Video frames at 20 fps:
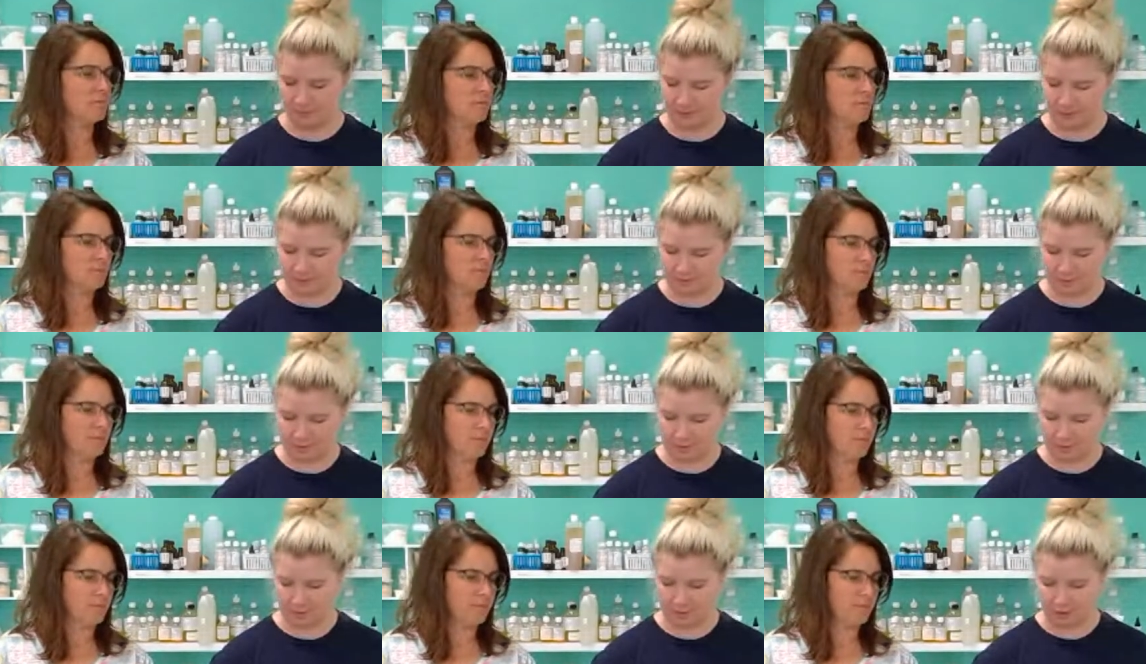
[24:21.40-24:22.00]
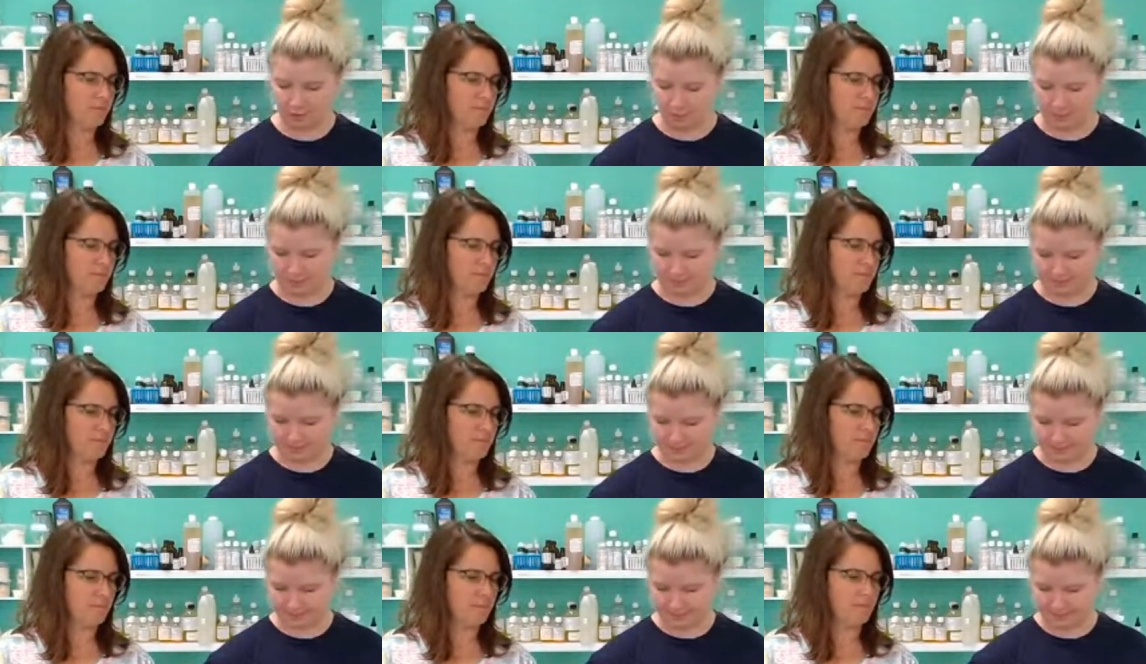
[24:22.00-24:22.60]
Speaker 1: We're just going to do it all.
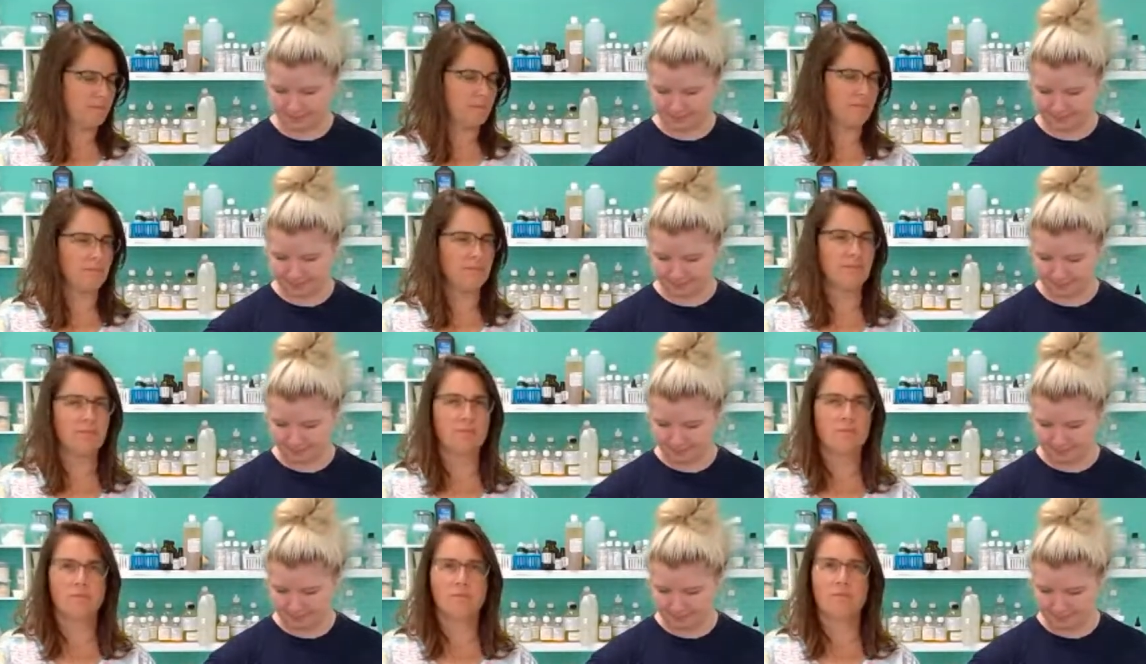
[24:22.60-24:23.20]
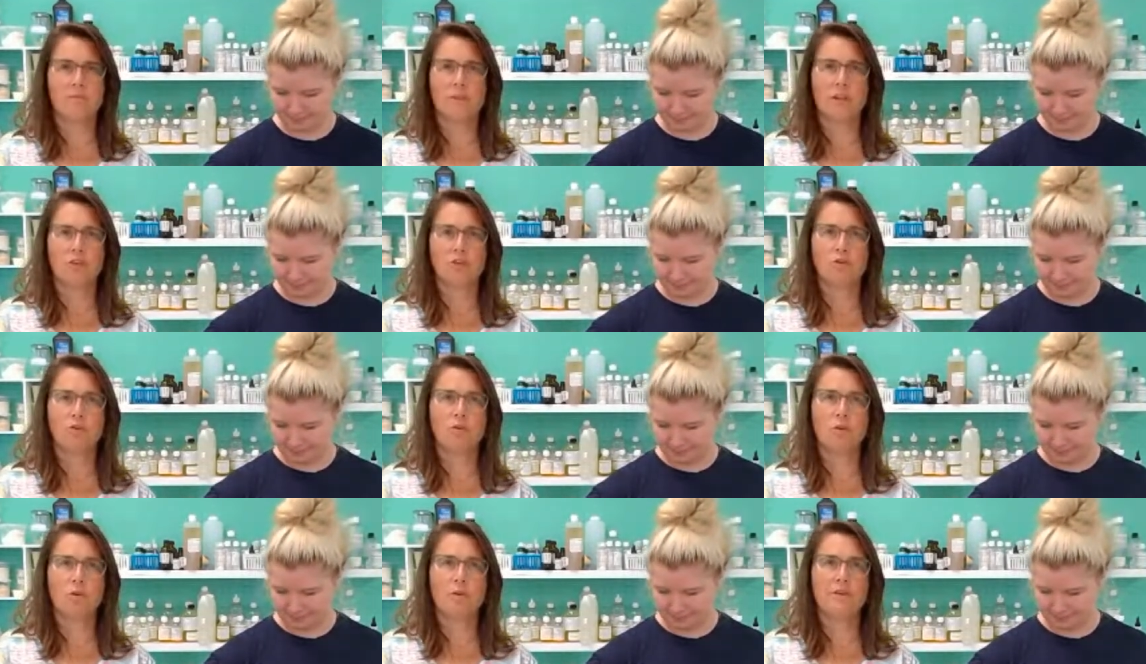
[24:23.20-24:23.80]

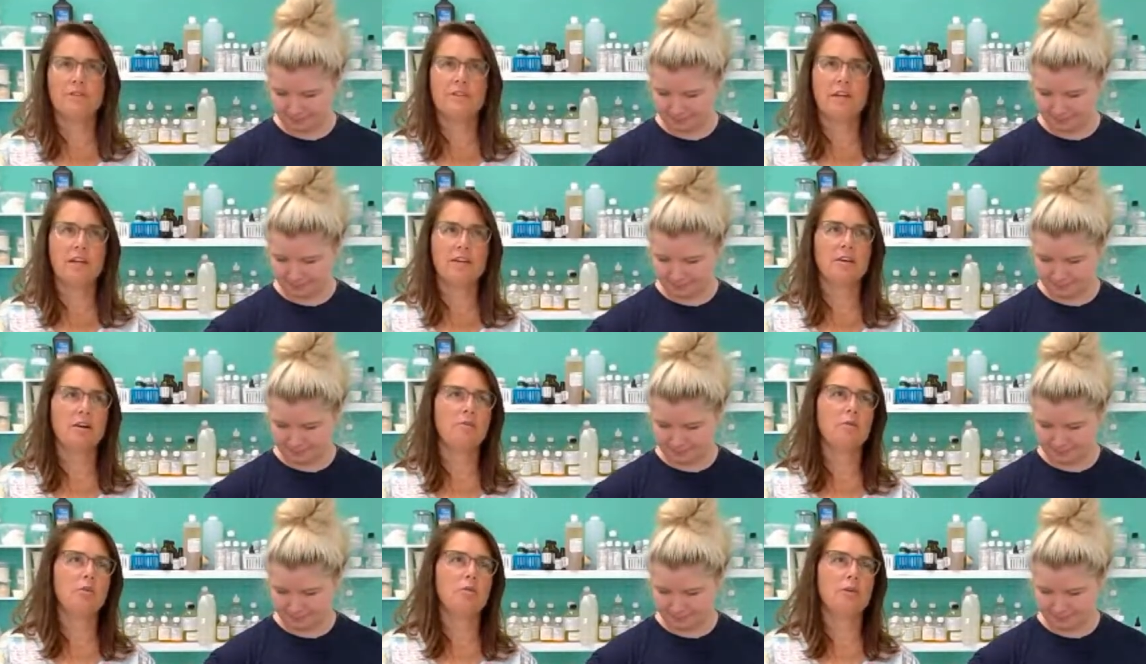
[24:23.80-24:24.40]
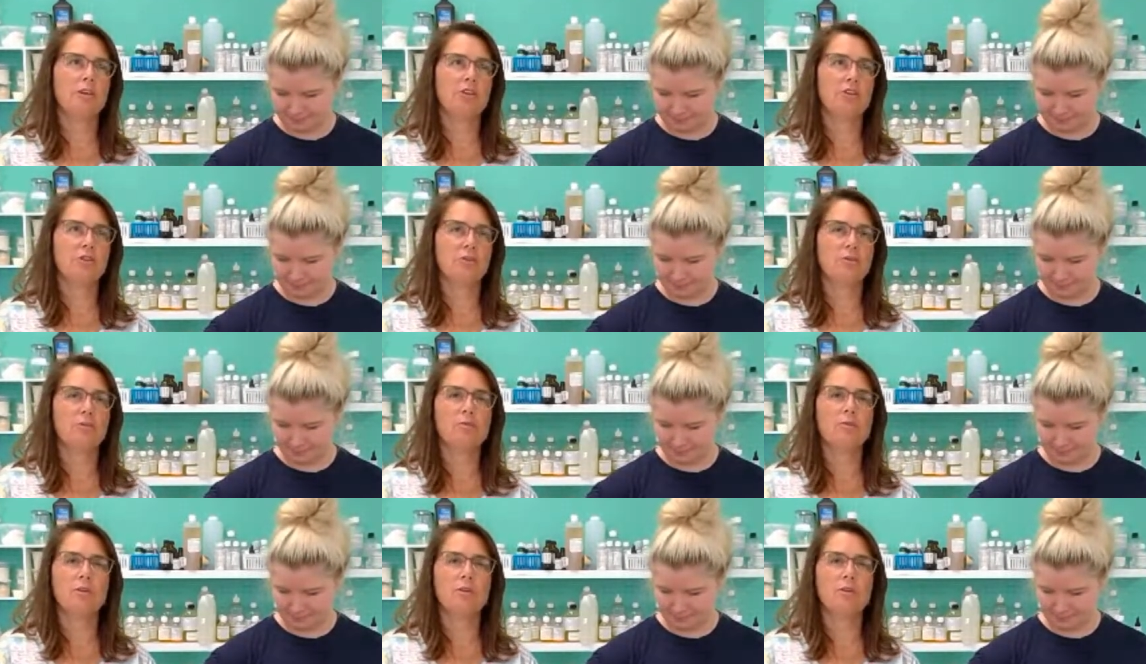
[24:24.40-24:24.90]
Do what we say, not what we do.